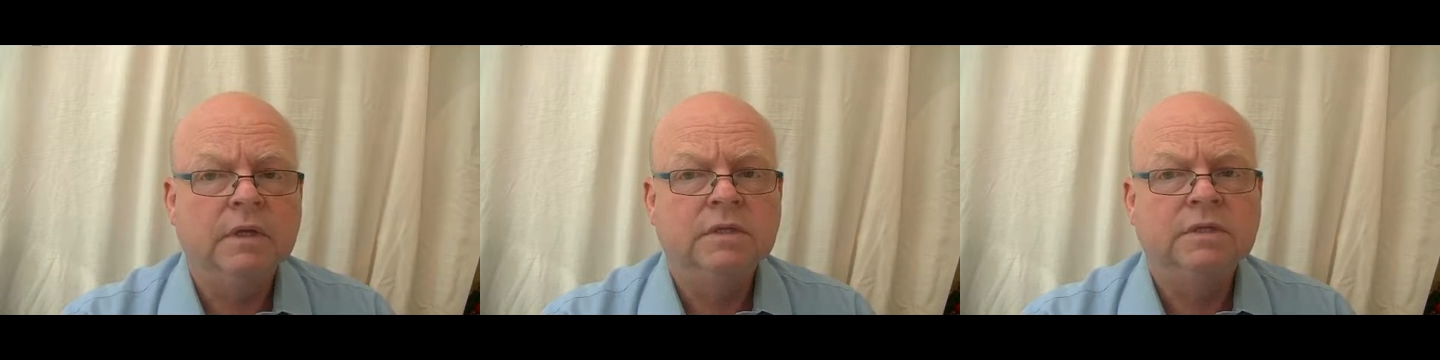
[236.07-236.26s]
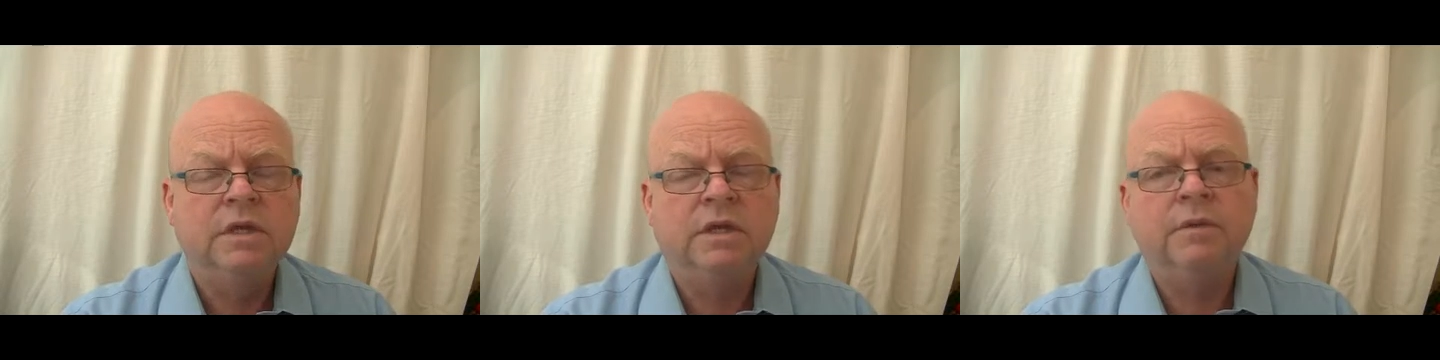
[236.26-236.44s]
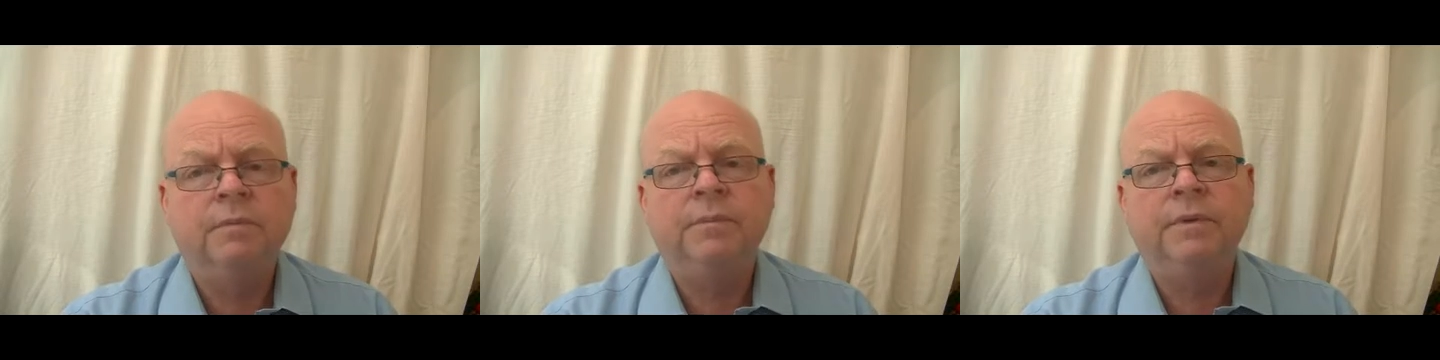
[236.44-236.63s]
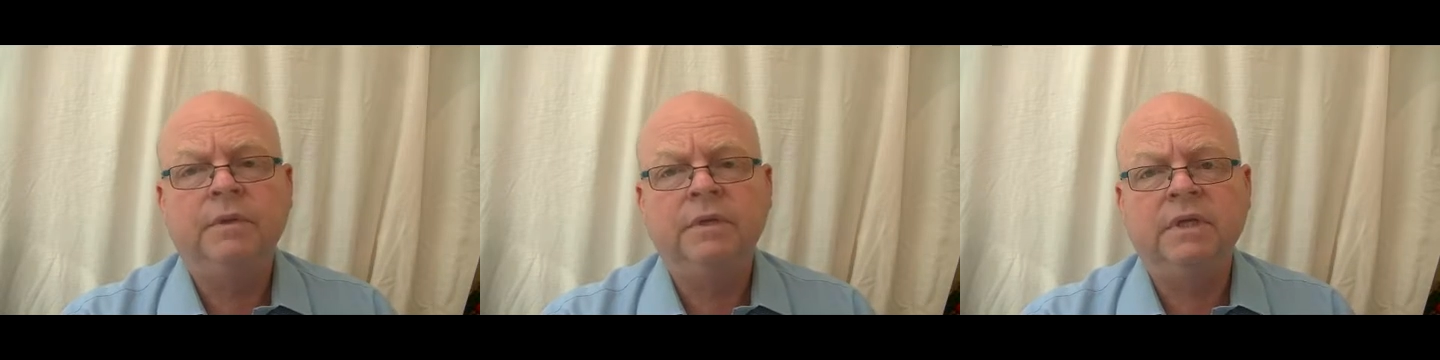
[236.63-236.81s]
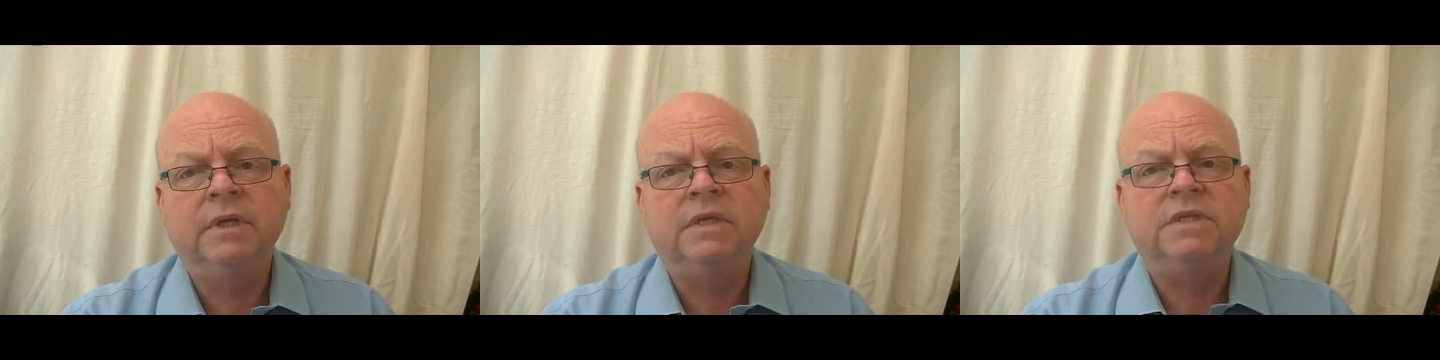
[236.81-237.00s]
So the
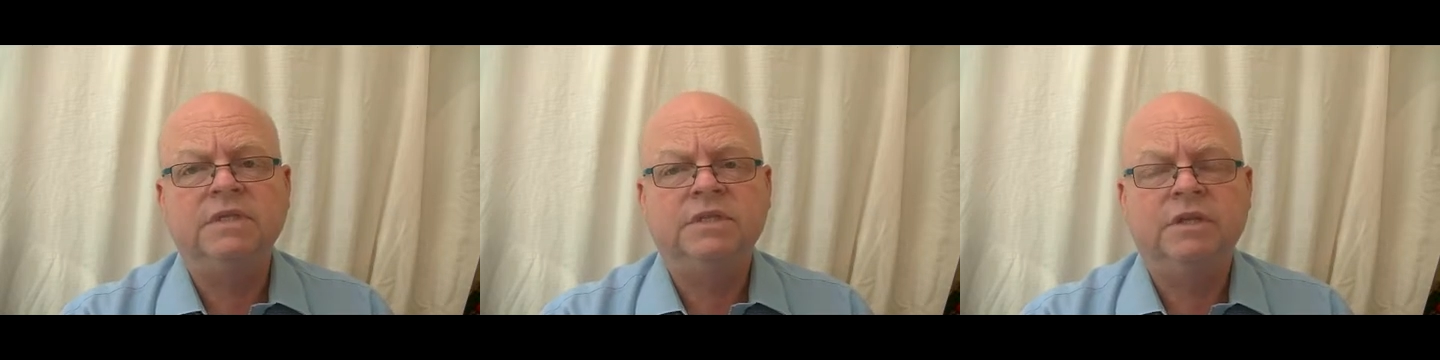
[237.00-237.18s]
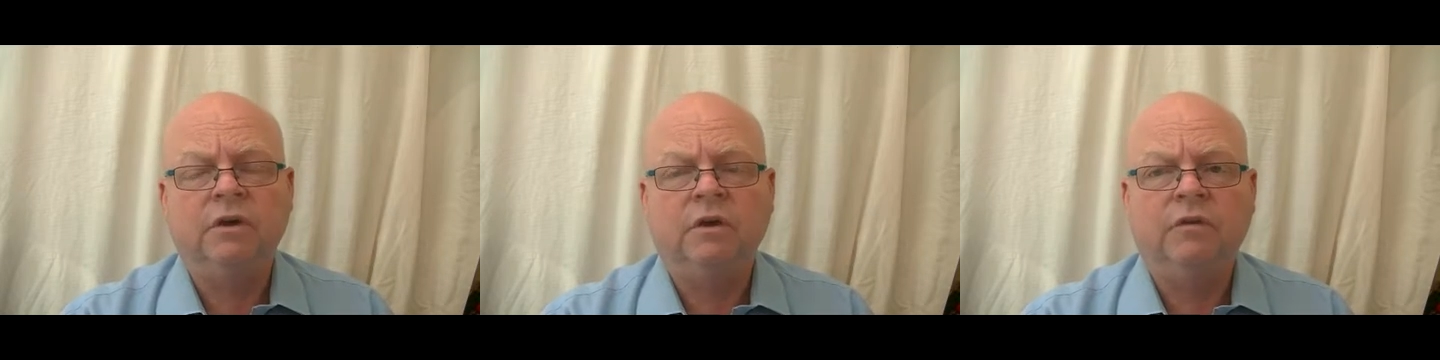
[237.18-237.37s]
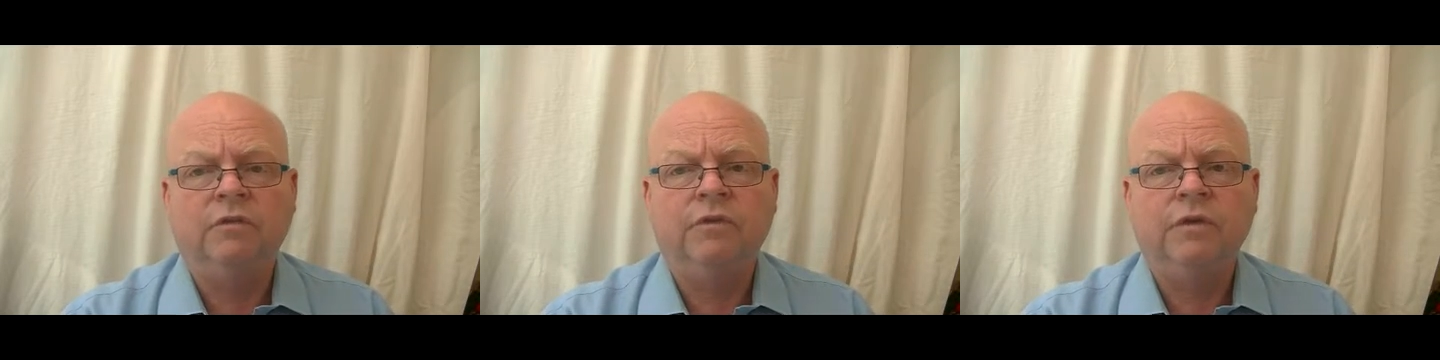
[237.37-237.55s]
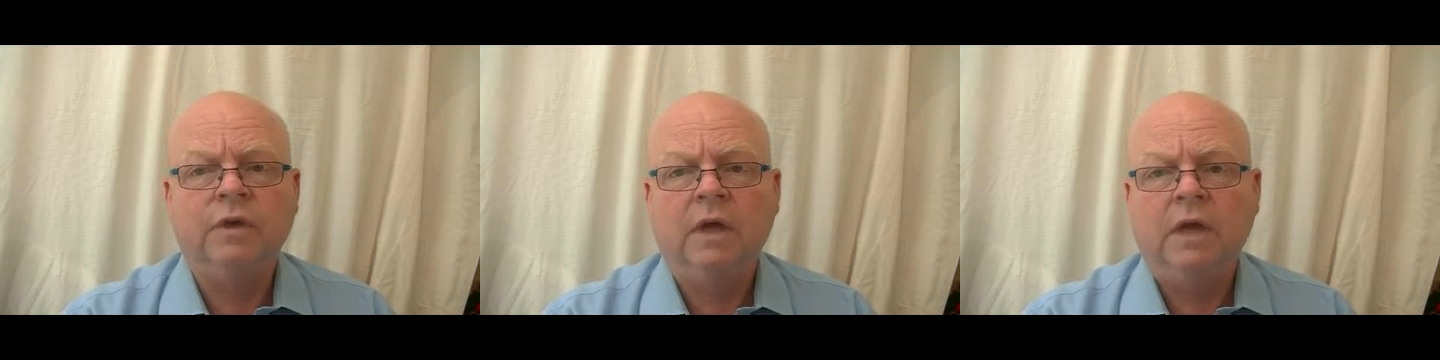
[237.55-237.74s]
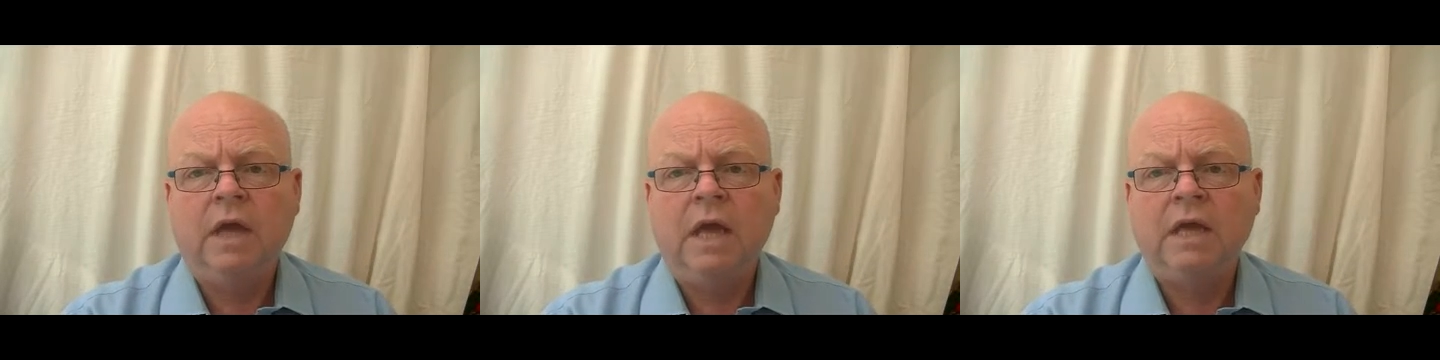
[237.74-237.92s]
building itself
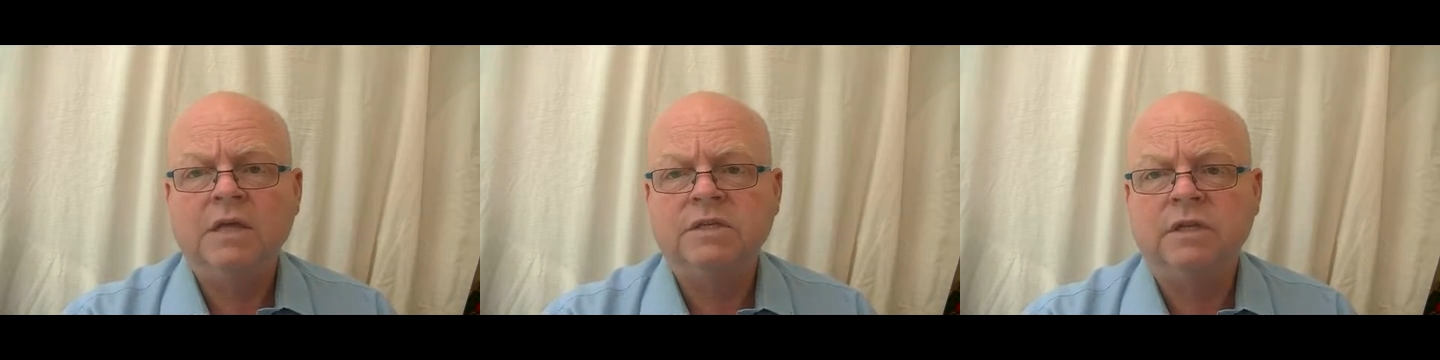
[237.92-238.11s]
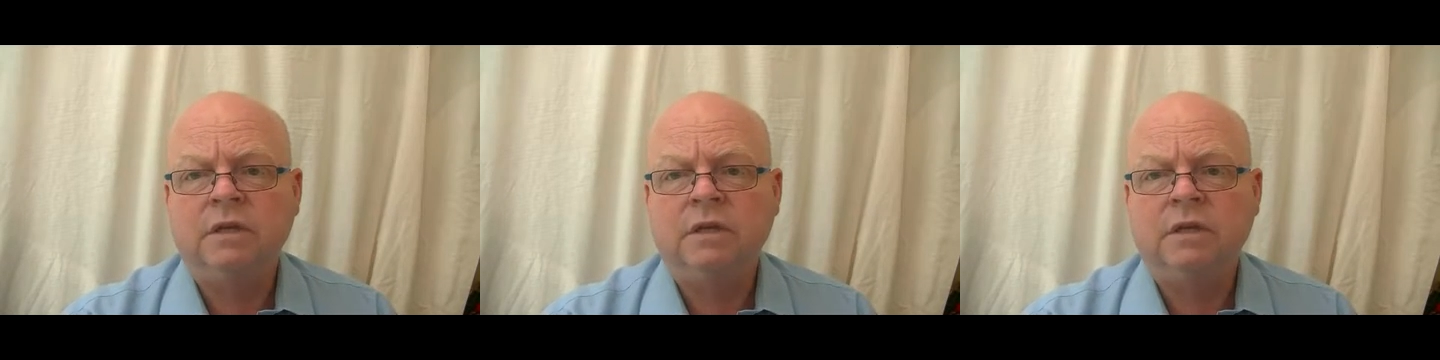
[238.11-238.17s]
has